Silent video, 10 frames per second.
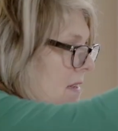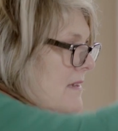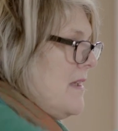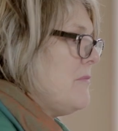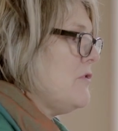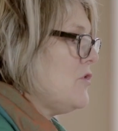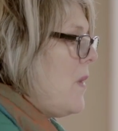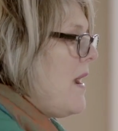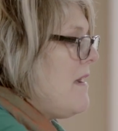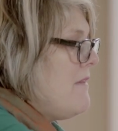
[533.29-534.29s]
number
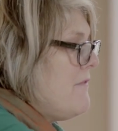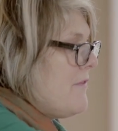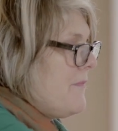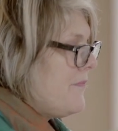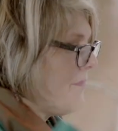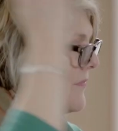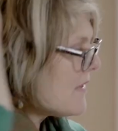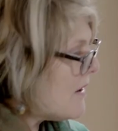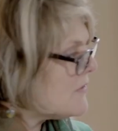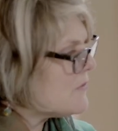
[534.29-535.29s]
12,
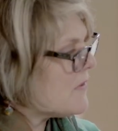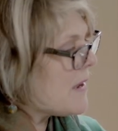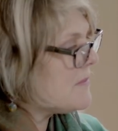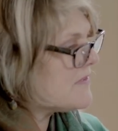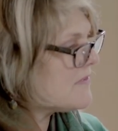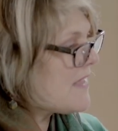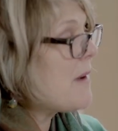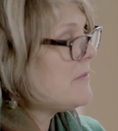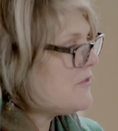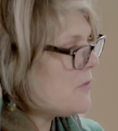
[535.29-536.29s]

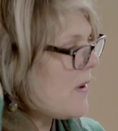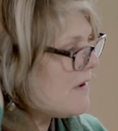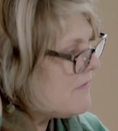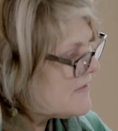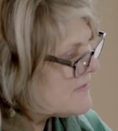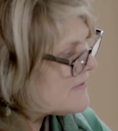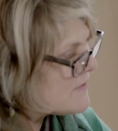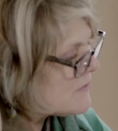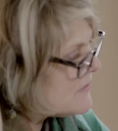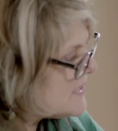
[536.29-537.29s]
that was 12. This is
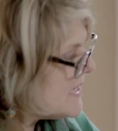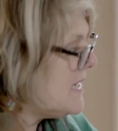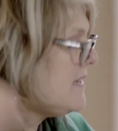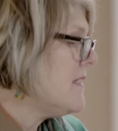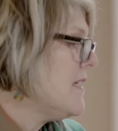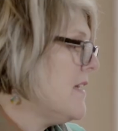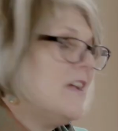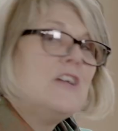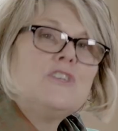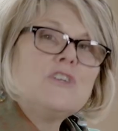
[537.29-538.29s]
13.
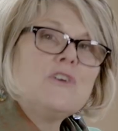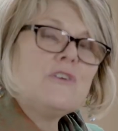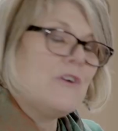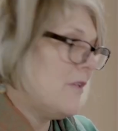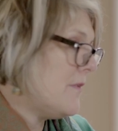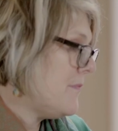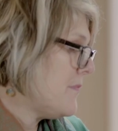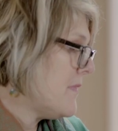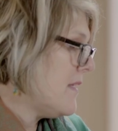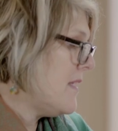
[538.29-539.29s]
Turtle,
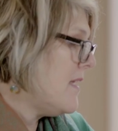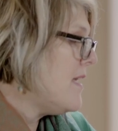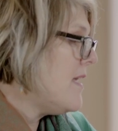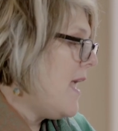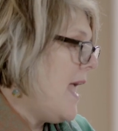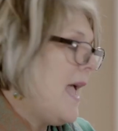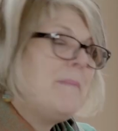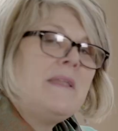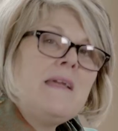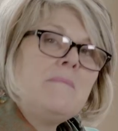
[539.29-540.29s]

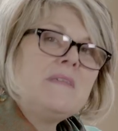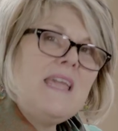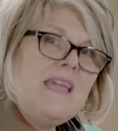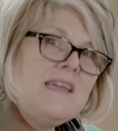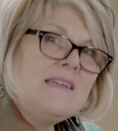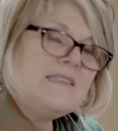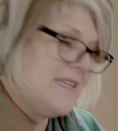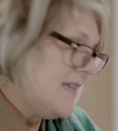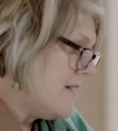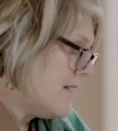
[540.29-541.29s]
M&M
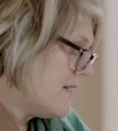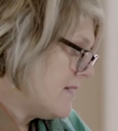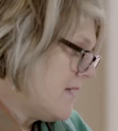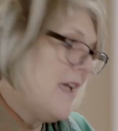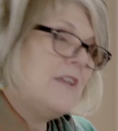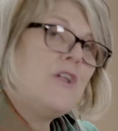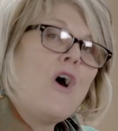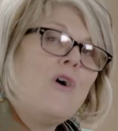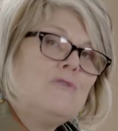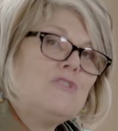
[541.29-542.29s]
candy, and
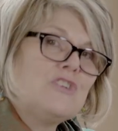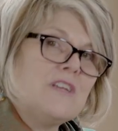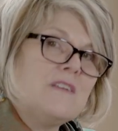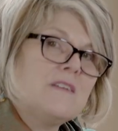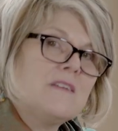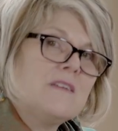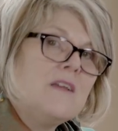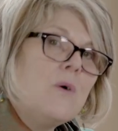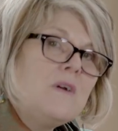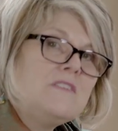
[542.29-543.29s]
ocean.
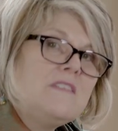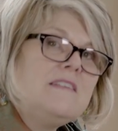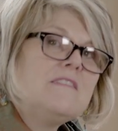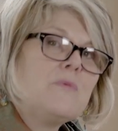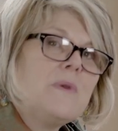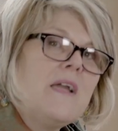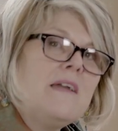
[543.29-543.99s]
What do these 3